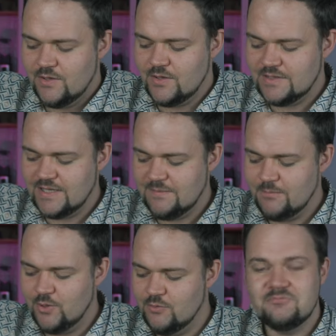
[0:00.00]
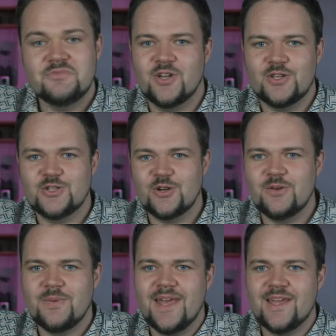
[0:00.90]
you can see, boom, you've got your
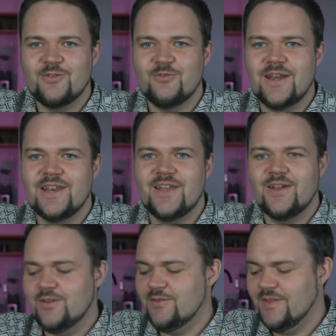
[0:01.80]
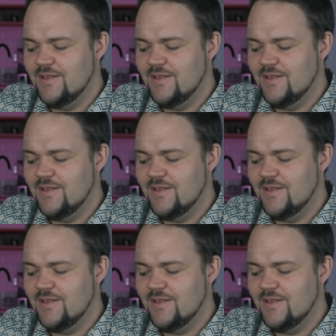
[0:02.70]
shoulder bag ready to go.